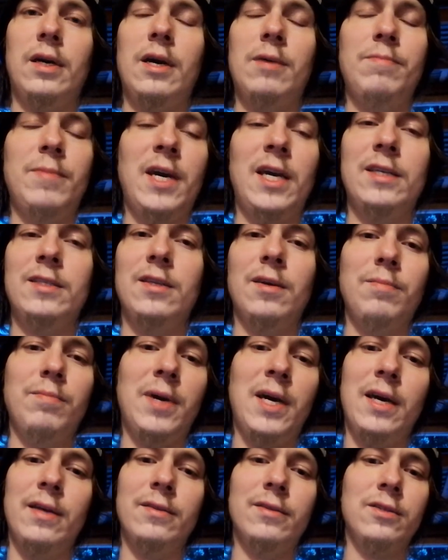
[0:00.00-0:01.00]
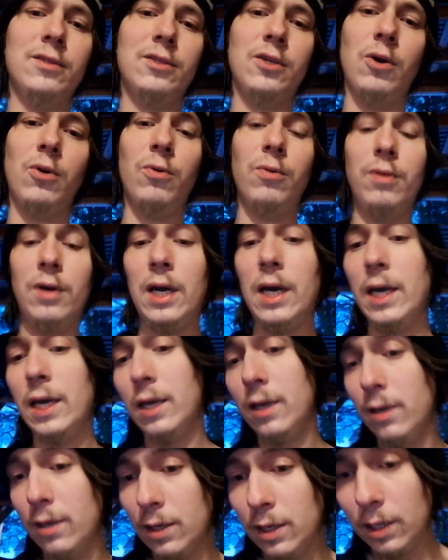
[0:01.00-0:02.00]
amazing bands. So
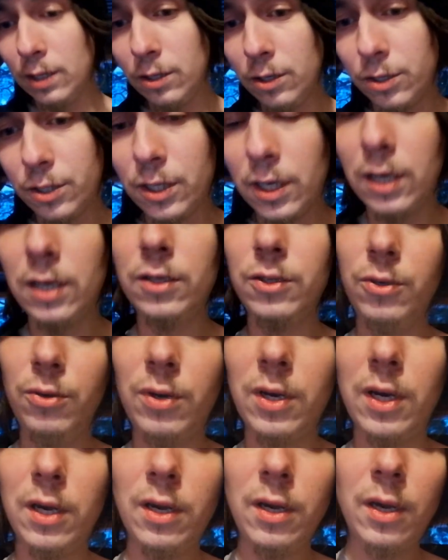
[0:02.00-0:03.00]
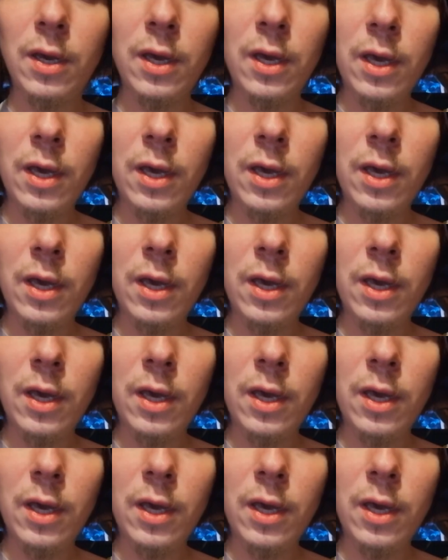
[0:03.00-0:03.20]
I just gonna do a